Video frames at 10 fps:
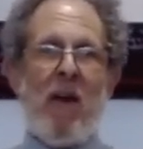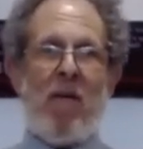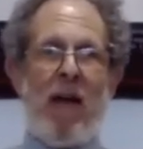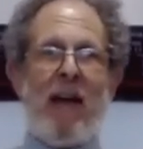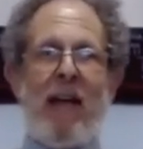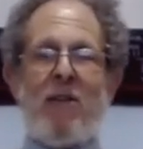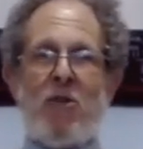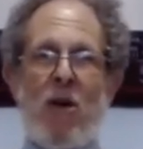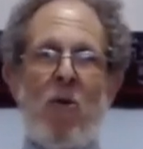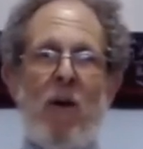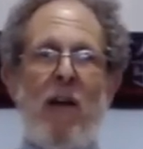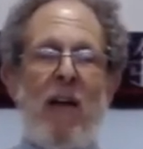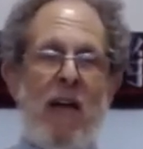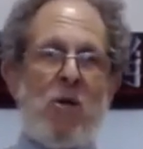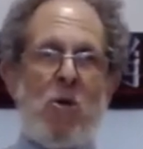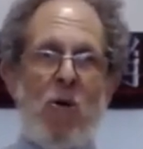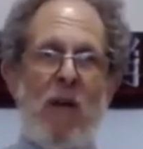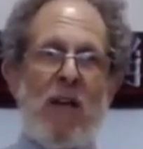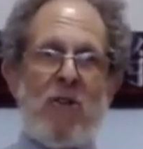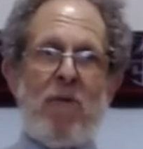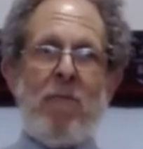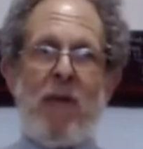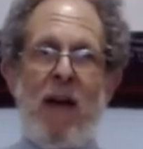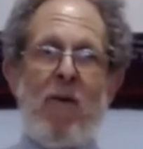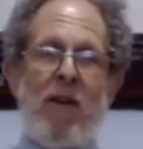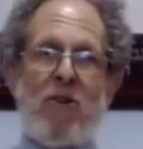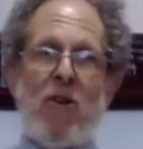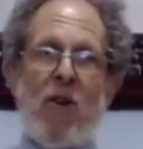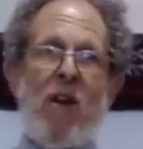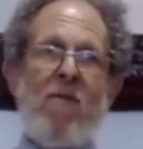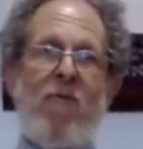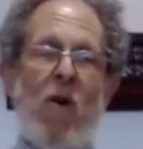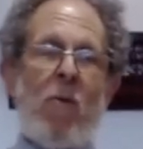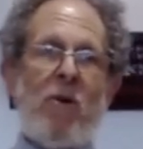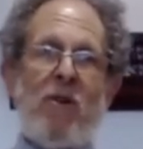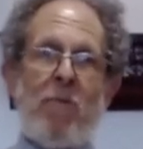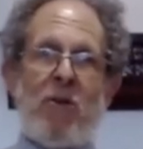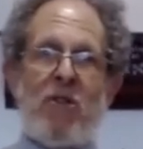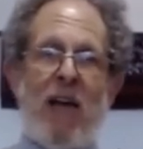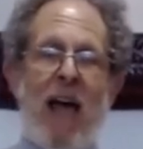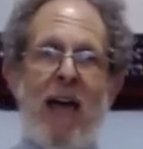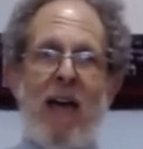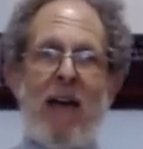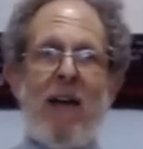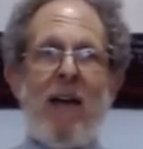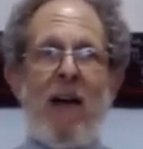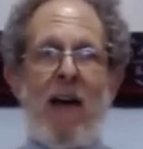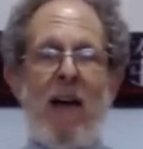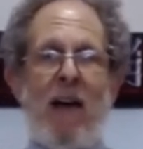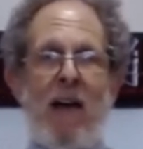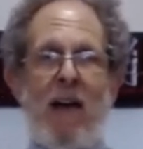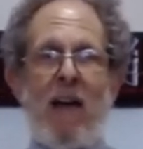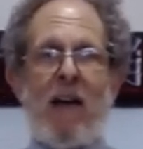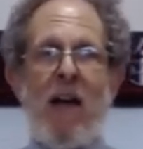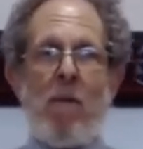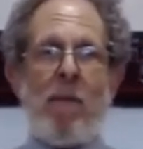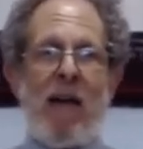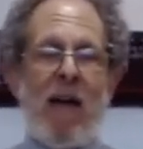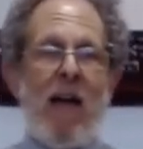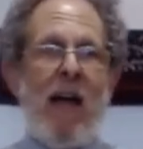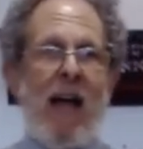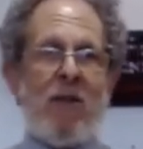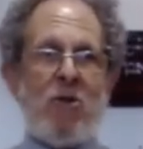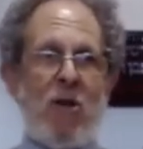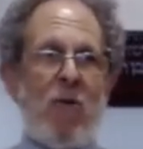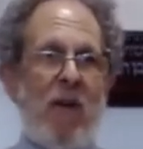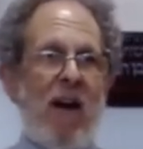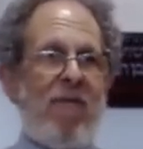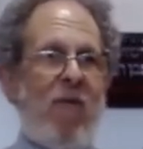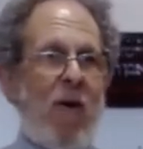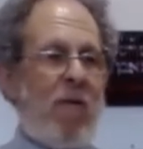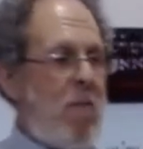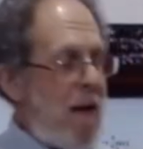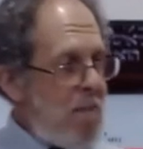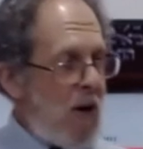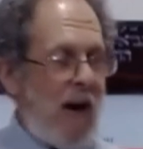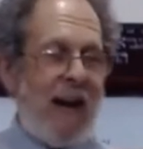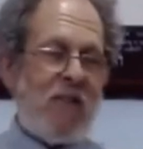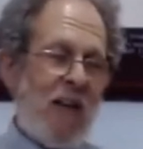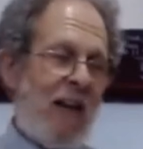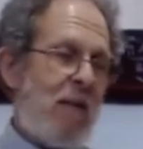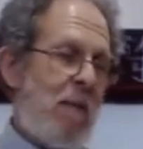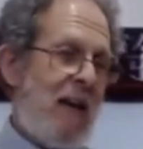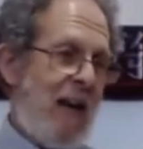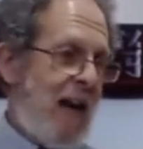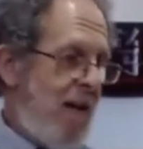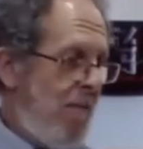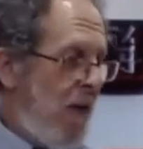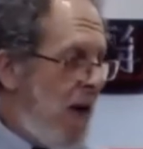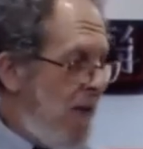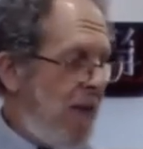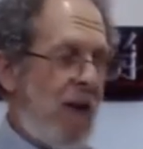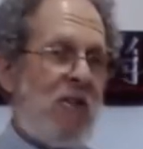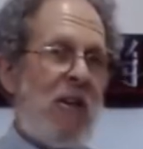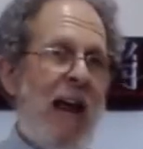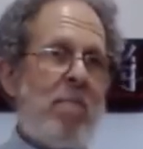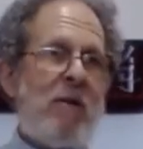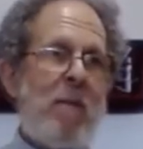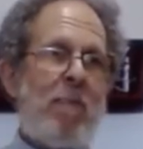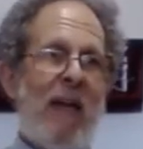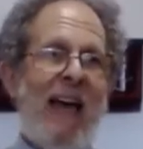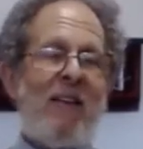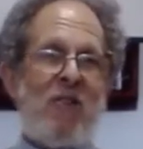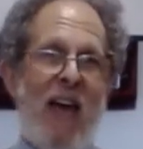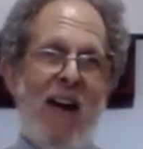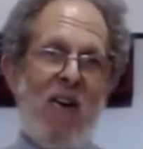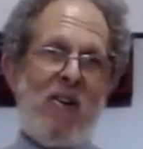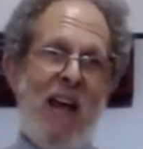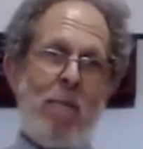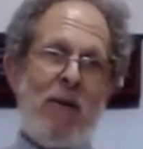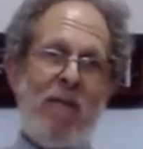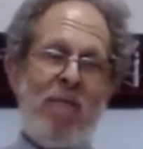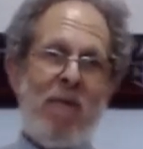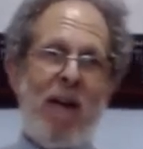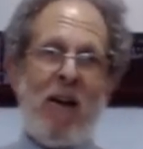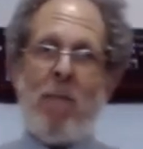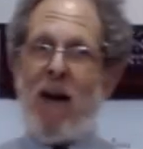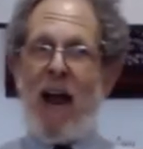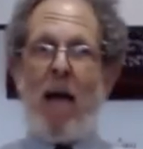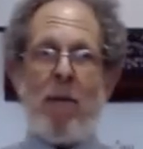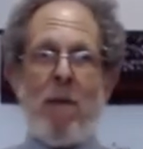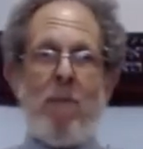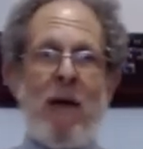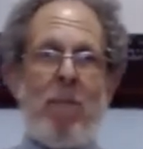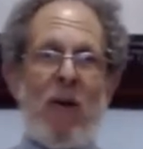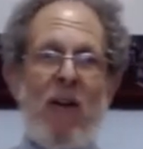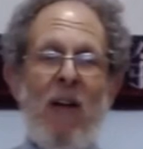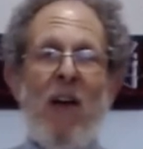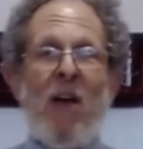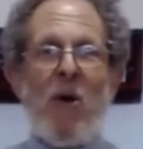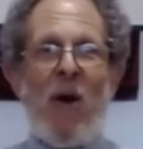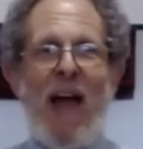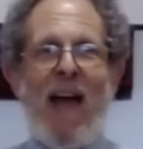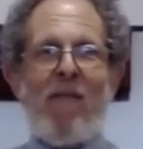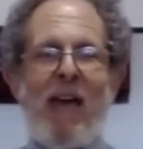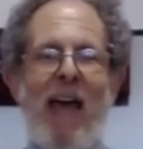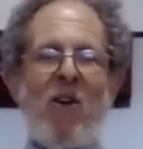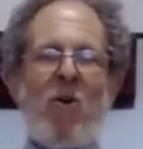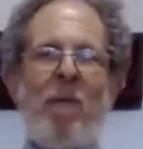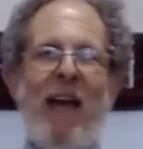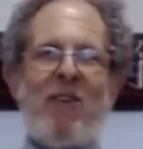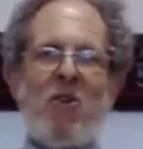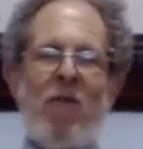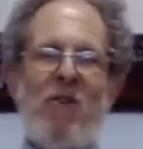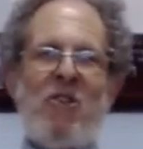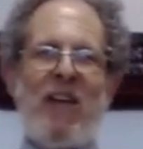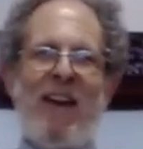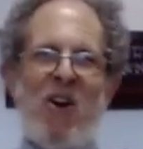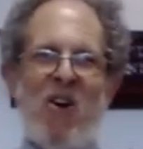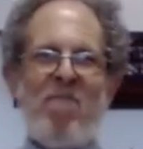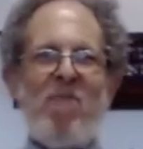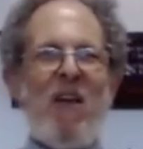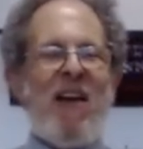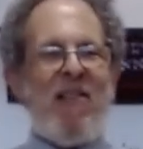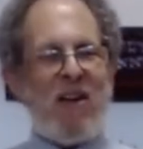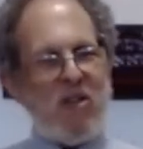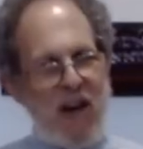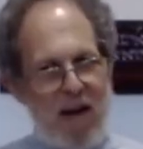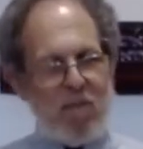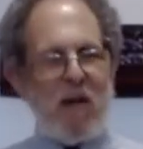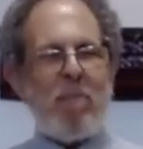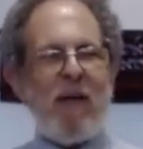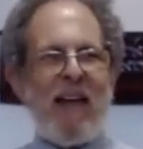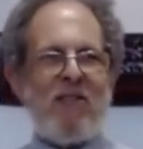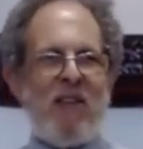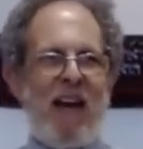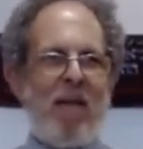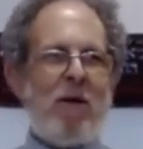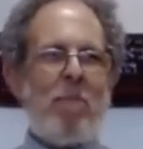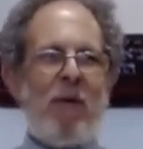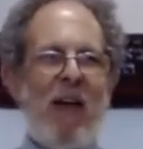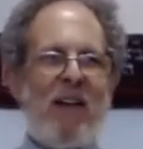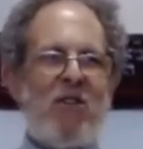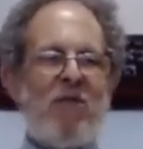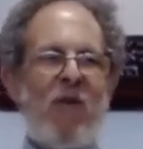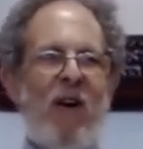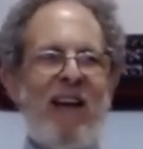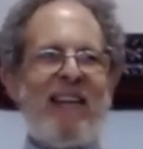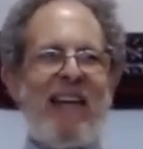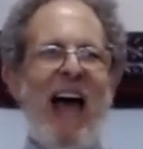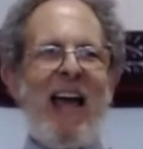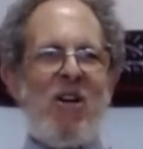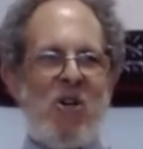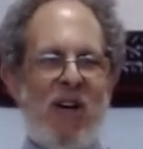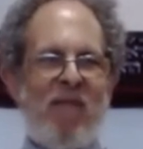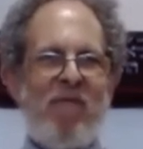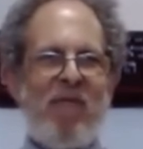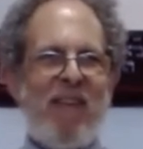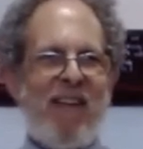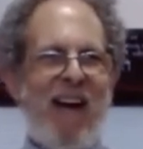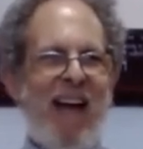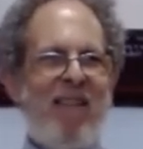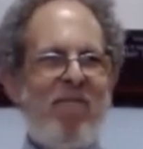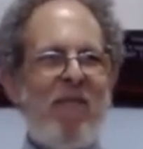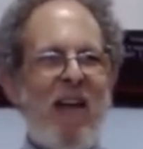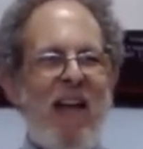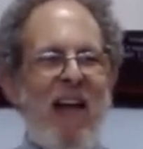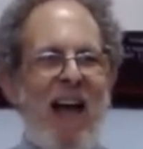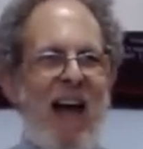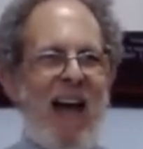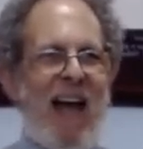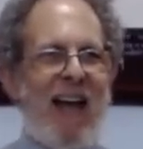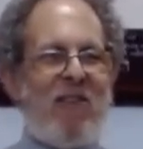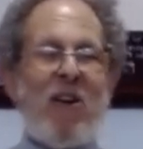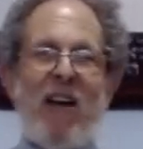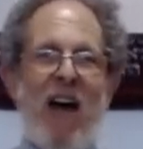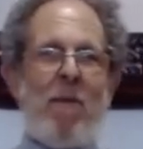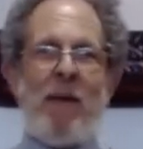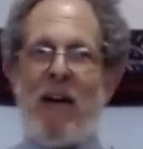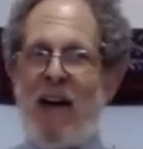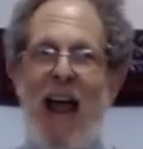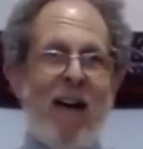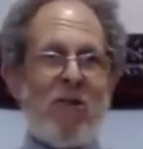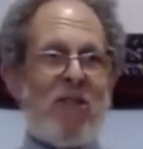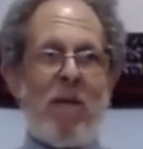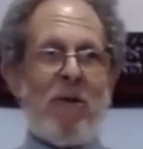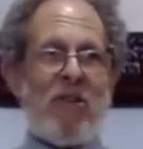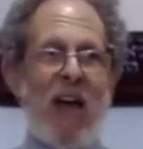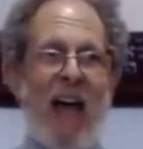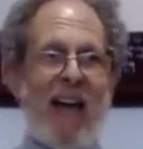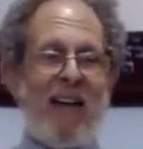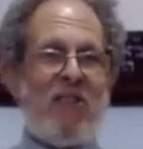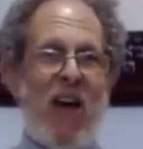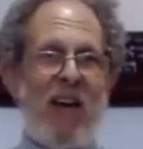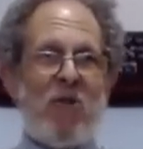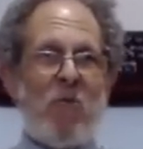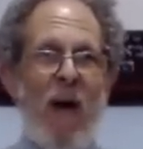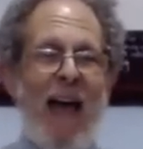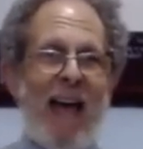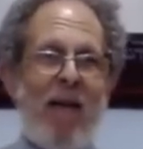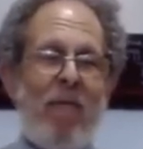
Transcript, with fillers: Right? And so in Judaism, there is a looking forward to the Messiah uh, uh, coming. And so therefore, remember I said at the beginning that there's an empty place at our table, right? No matter how many people you're having at your Passover Seder, there's an empty place. And that empty place is for Elijah, right? Uh, to come and announce that Messiah is on his way.